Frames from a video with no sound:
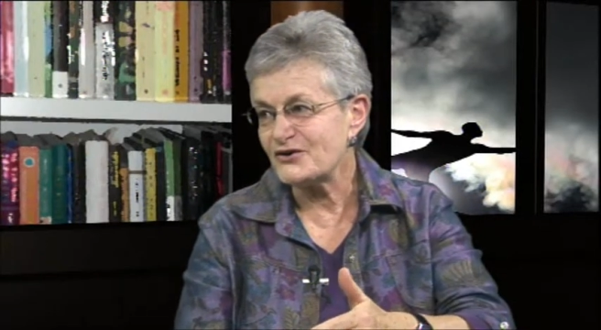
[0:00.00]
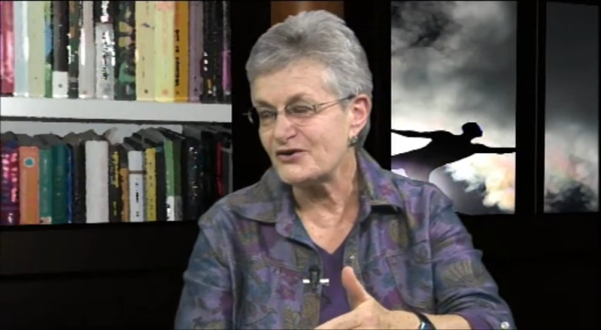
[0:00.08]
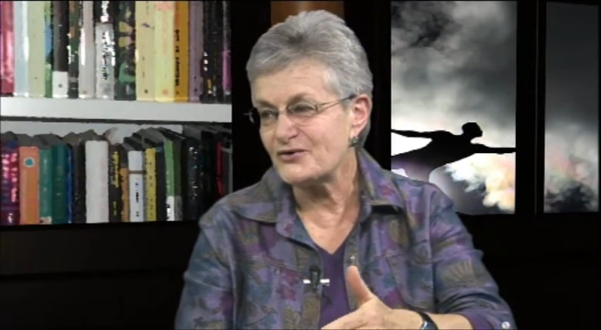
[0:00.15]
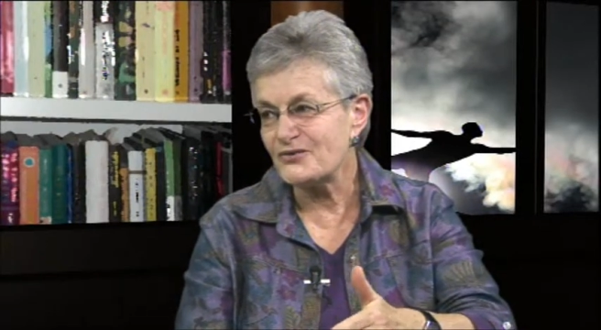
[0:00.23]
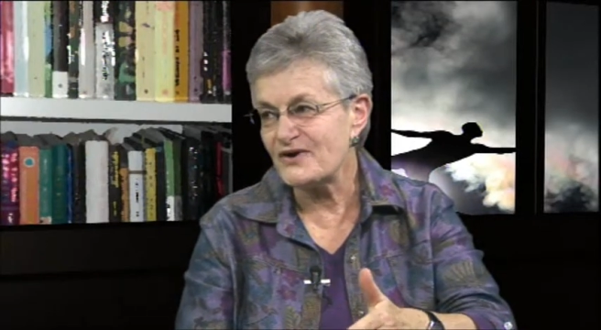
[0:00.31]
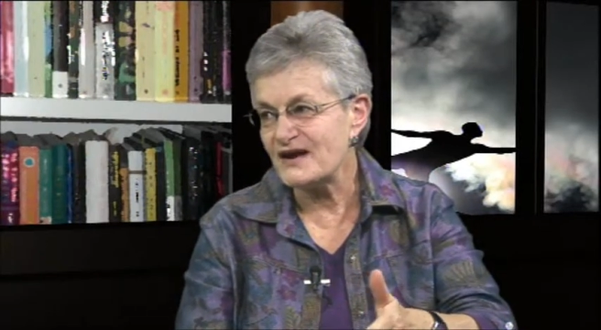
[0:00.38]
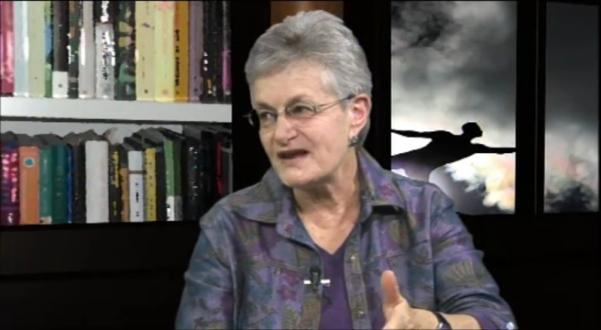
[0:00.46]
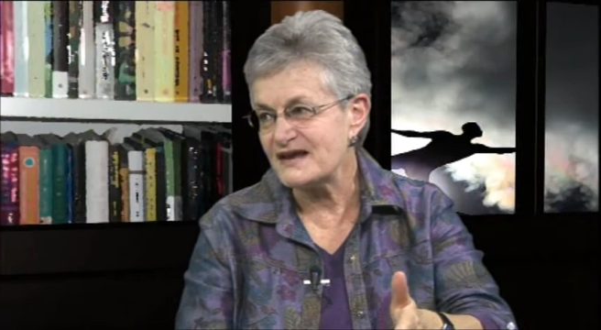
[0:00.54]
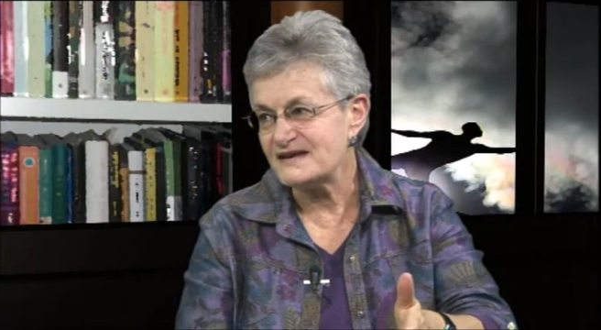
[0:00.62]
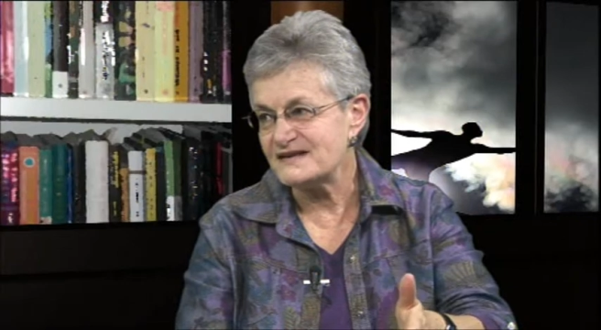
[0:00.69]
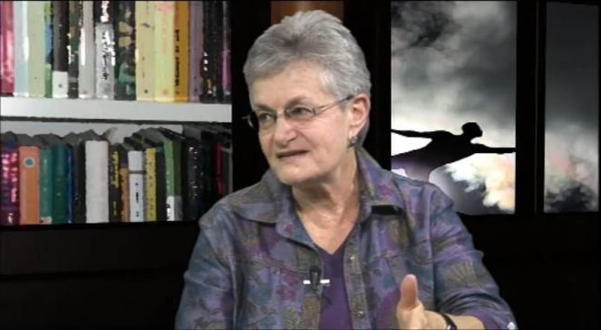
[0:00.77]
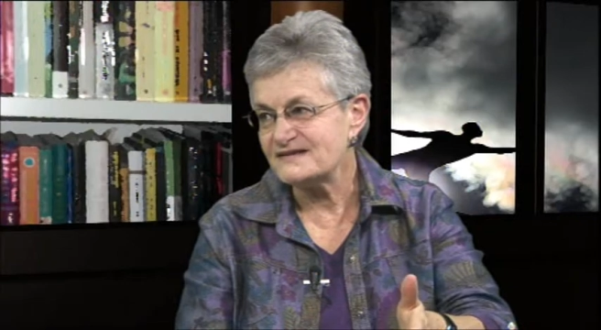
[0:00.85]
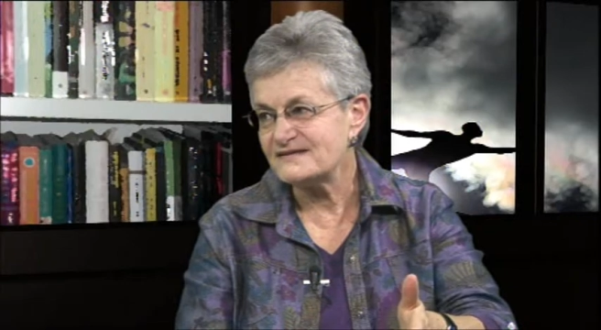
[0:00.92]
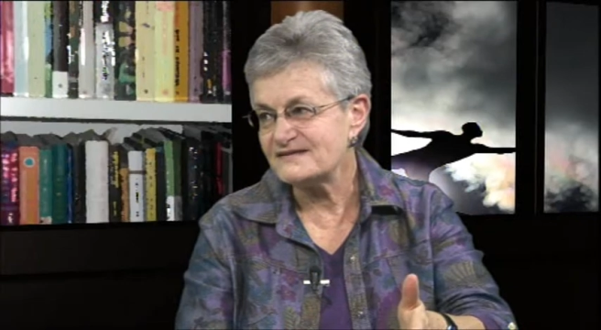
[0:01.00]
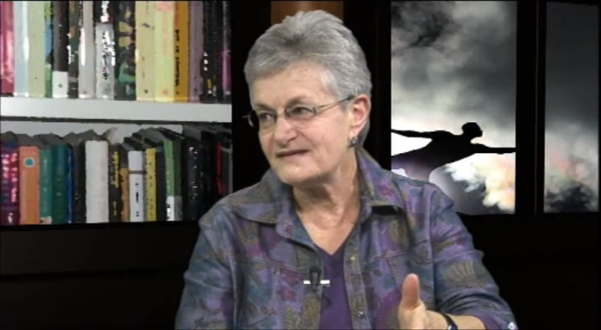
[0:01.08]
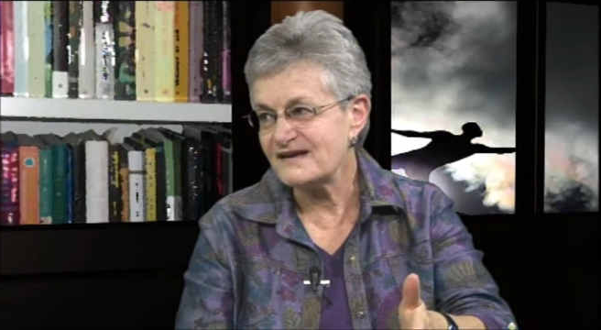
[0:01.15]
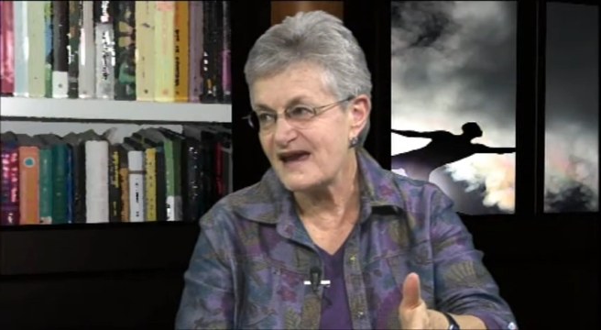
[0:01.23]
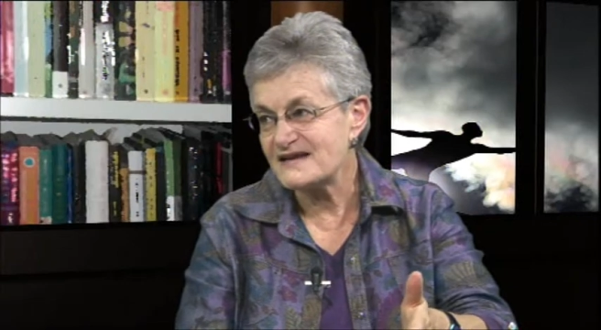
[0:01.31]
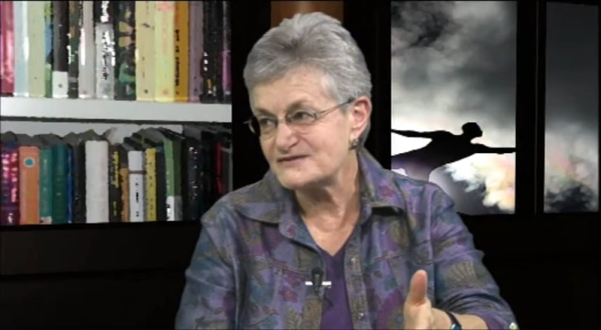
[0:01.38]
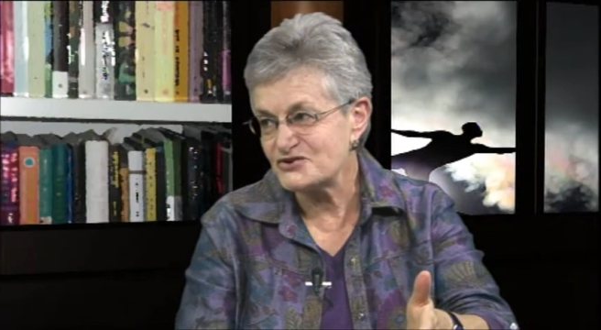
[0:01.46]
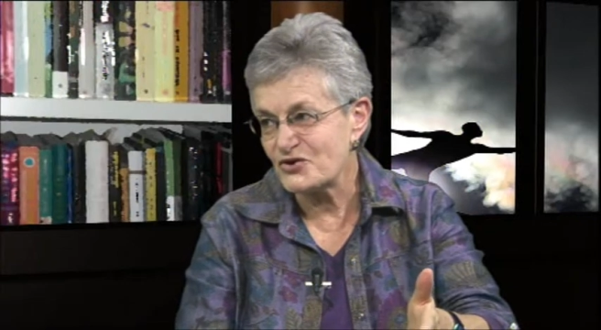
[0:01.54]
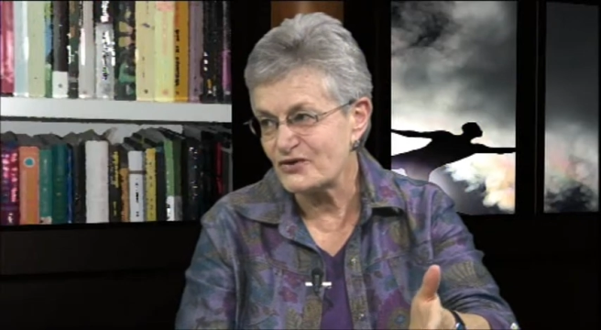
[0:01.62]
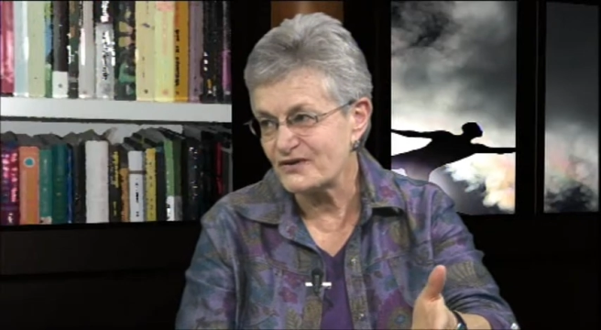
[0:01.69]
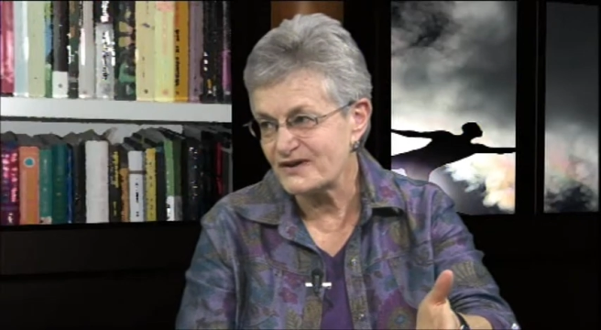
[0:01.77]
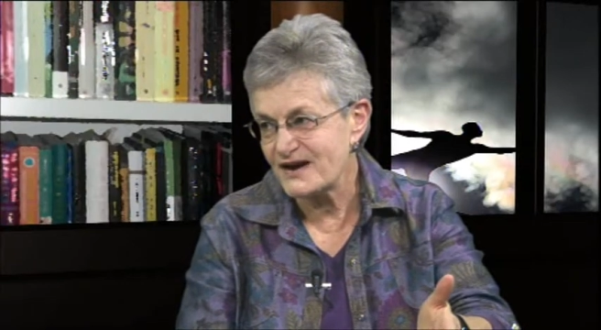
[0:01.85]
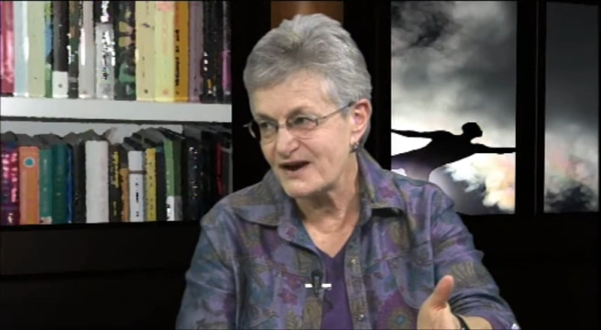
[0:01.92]
Honora Lee hasn't
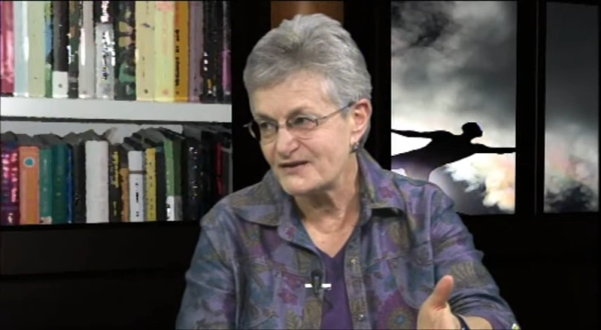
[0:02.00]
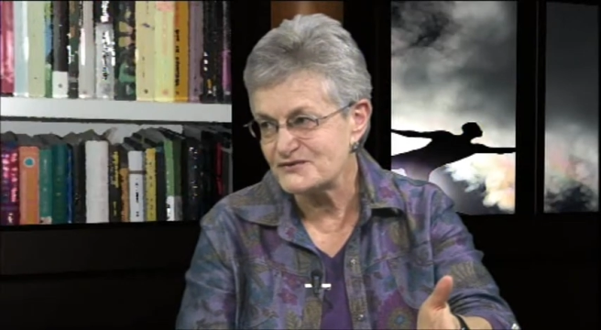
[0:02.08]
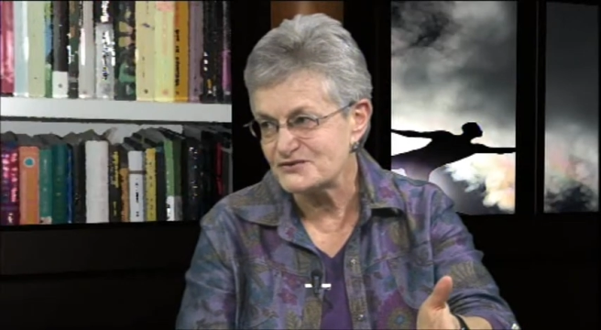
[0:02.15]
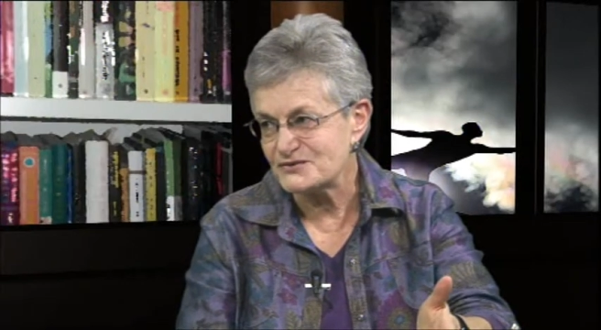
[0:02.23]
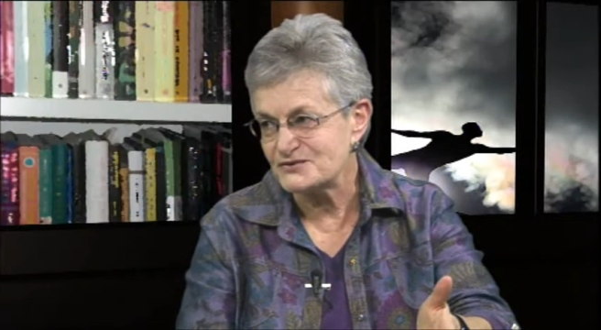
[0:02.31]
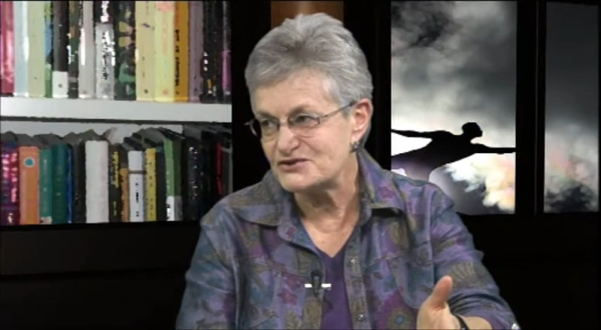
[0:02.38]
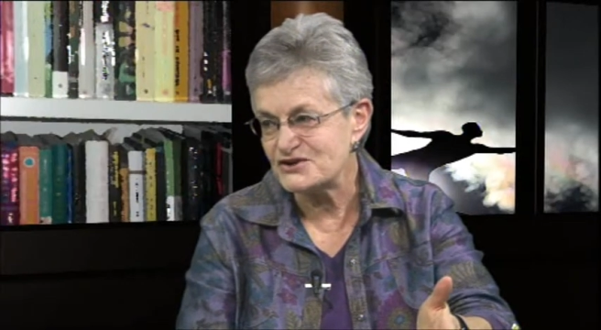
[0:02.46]
got and can't do.